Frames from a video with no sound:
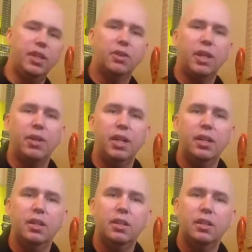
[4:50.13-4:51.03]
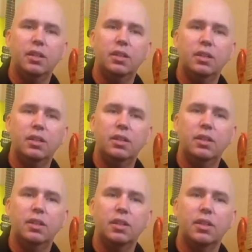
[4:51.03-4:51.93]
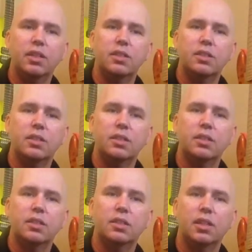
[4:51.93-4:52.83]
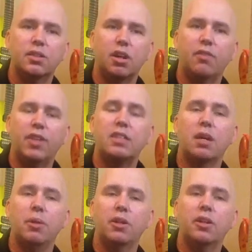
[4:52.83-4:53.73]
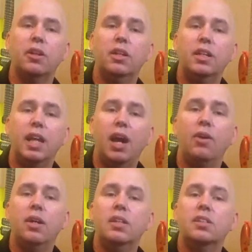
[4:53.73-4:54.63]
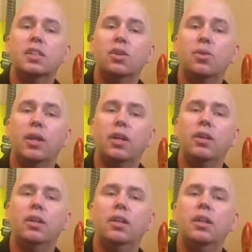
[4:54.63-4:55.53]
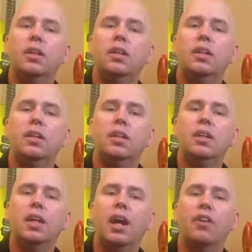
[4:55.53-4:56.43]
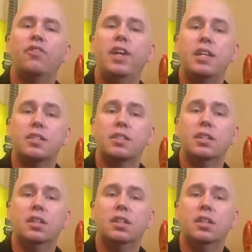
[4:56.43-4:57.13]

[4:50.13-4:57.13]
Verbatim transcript: Okay, ready? There it is. There it's off. That's humbucker. Now, single coil, out of phase.